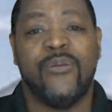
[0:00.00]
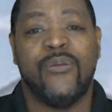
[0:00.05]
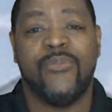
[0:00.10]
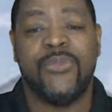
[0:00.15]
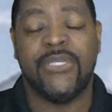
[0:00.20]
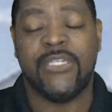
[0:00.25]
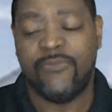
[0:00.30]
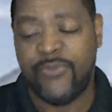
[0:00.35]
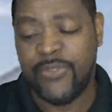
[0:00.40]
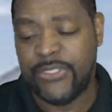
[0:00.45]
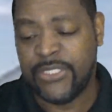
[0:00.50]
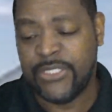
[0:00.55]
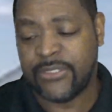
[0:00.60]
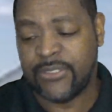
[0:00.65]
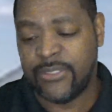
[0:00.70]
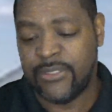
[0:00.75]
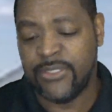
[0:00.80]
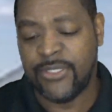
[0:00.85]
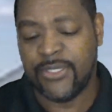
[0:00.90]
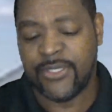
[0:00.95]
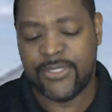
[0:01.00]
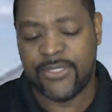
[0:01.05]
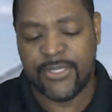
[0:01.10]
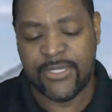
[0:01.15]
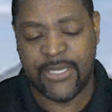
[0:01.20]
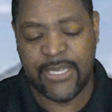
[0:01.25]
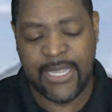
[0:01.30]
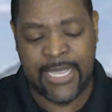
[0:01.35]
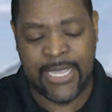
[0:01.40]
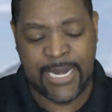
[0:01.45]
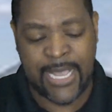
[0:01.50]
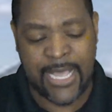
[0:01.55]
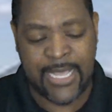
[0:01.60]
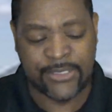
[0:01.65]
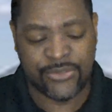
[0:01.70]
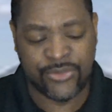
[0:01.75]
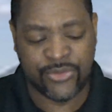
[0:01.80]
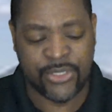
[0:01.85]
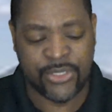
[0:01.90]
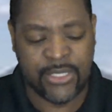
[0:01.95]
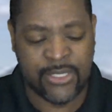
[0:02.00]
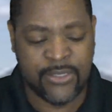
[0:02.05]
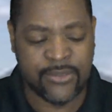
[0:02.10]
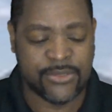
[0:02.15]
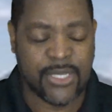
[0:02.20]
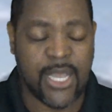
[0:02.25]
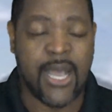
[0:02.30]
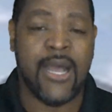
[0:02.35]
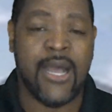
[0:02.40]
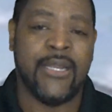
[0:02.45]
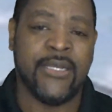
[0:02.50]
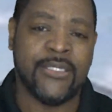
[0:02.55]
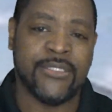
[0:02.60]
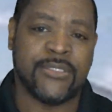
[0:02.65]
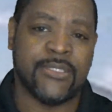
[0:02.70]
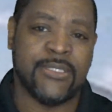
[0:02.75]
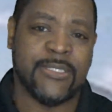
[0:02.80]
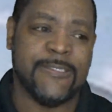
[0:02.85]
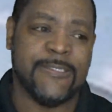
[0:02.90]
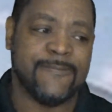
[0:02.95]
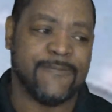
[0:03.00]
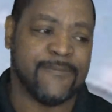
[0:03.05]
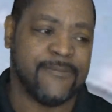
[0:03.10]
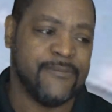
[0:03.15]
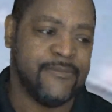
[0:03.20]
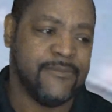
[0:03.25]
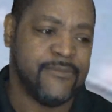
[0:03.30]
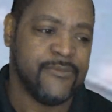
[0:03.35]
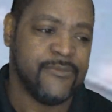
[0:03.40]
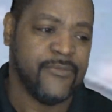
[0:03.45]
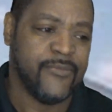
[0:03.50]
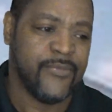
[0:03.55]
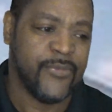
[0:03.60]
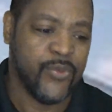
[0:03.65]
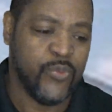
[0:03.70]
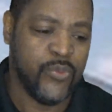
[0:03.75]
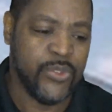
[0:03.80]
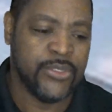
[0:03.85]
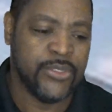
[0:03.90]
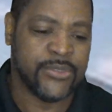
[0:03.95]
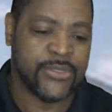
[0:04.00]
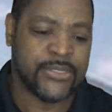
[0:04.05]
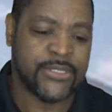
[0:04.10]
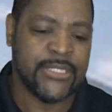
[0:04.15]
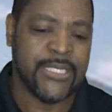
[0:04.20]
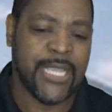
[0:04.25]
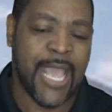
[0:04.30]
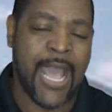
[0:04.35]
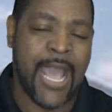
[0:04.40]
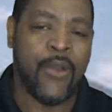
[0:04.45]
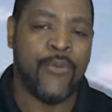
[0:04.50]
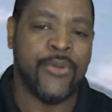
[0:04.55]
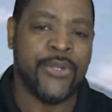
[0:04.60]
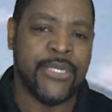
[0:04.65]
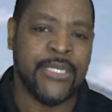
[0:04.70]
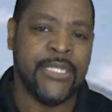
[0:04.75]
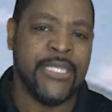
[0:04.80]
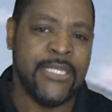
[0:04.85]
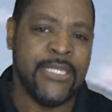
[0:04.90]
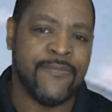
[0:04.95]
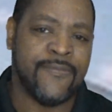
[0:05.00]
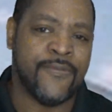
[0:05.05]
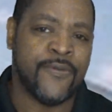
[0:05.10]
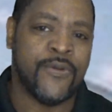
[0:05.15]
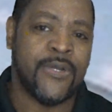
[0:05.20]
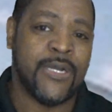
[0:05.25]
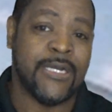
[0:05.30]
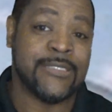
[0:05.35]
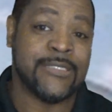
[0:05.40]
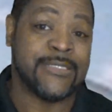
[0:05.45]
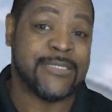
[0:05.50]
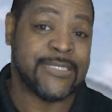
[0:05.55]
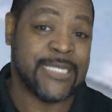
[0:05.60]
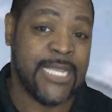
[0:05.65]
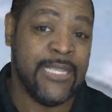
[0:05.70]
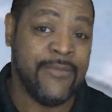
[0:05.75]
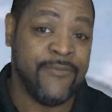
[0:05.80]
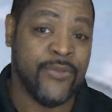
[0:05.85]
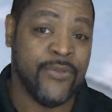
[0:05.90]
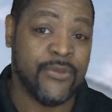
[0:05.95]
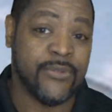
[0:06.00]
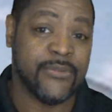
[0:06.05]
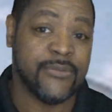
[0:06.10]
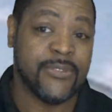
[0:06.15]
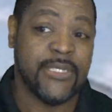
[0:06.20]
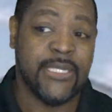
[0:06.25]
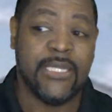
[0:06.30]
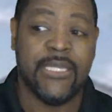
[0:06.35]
But if we just look at ourselves honestly, we'll see our need for a Savior,